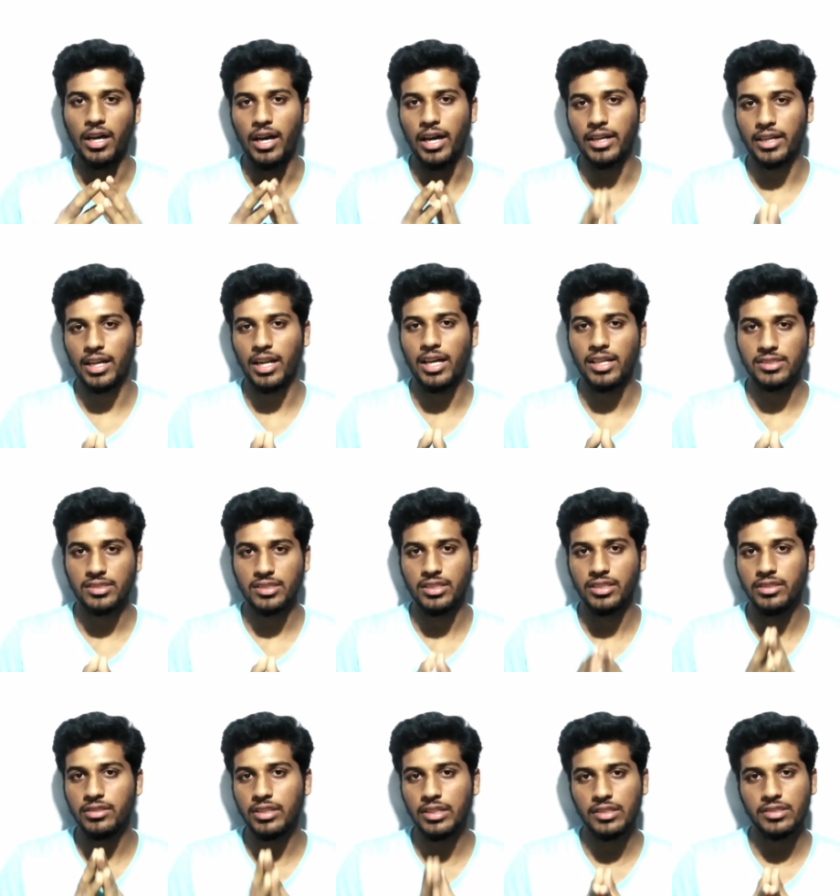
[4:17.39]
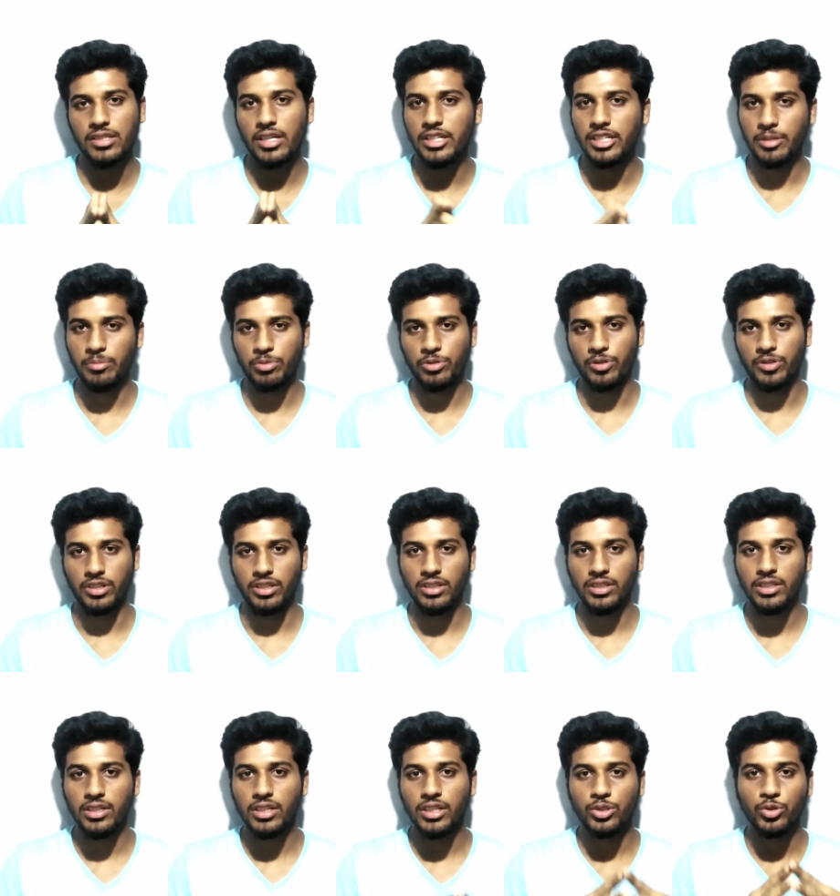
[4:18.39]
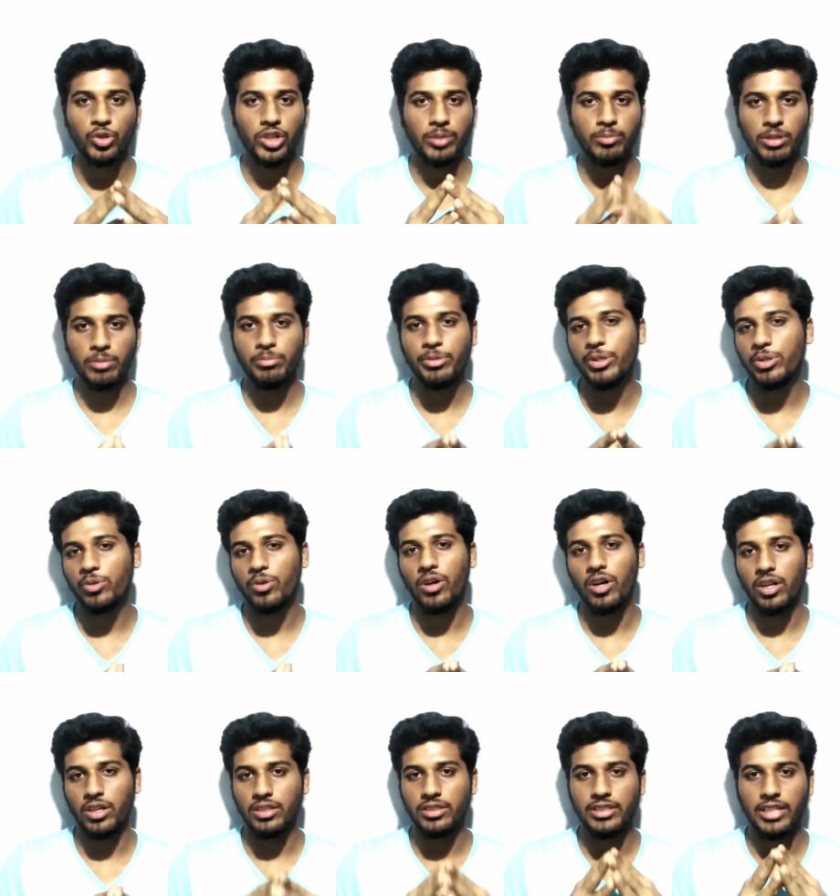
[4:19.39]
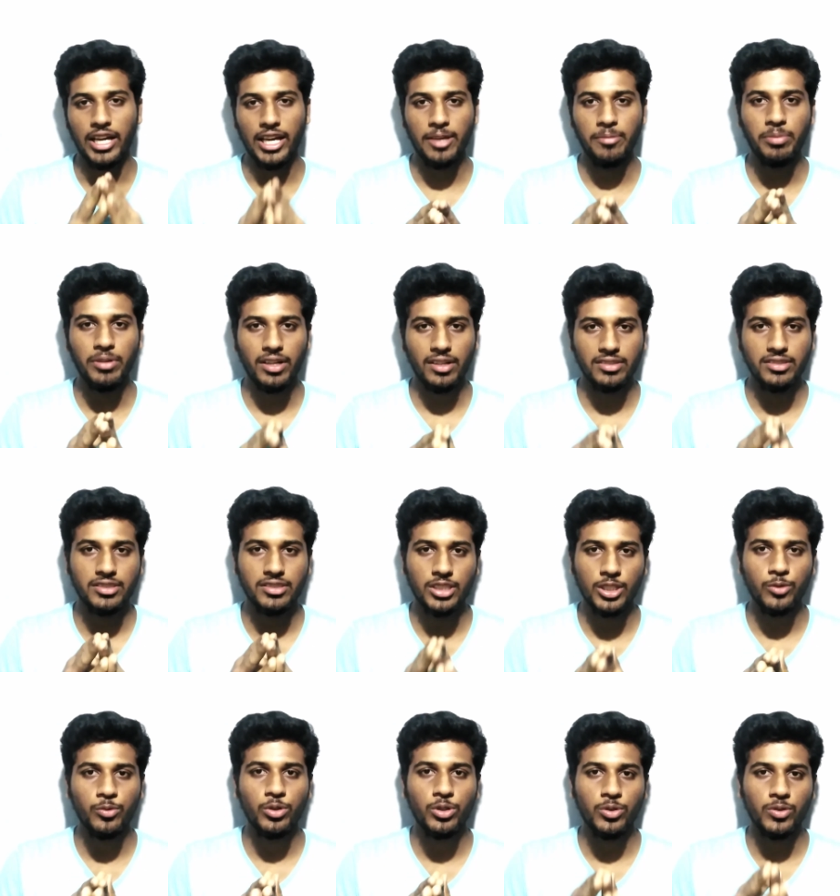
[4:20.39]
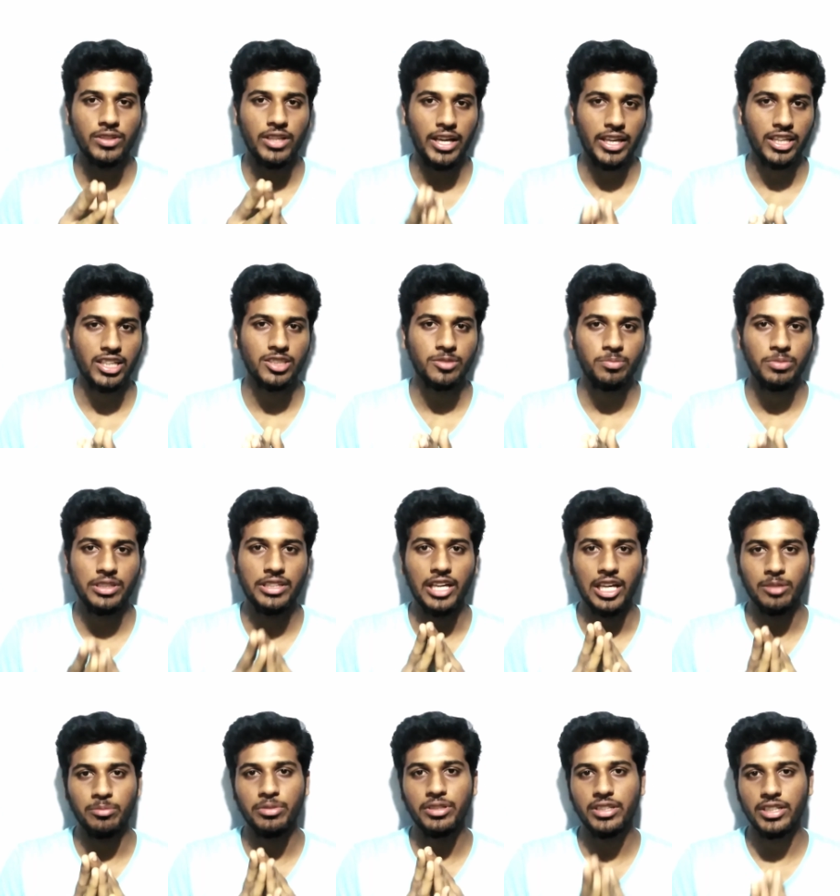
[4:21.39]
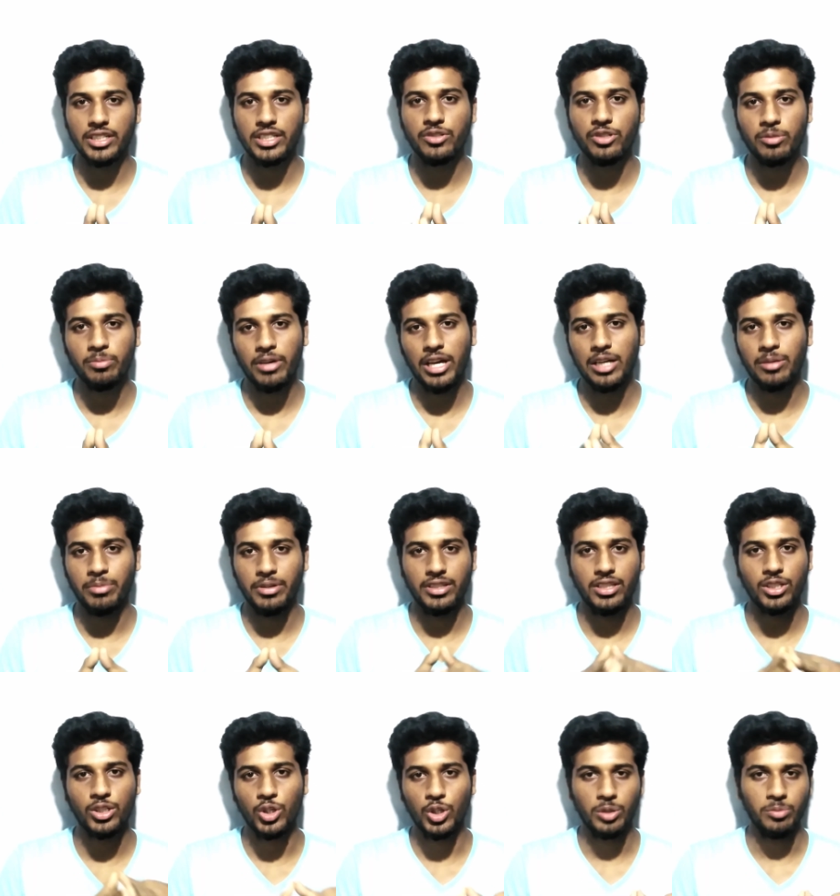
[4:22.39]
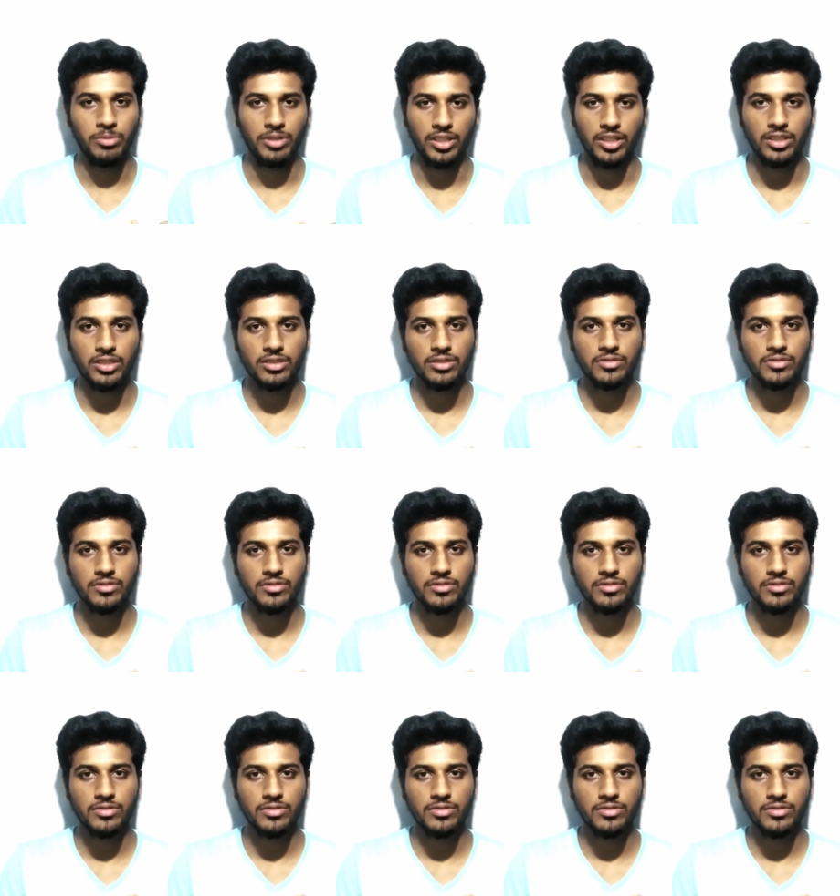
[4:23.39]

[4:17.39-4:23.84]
And last, things are temporary. To remember you all, the IP addresses given to the ISP can be retrieved back by the government.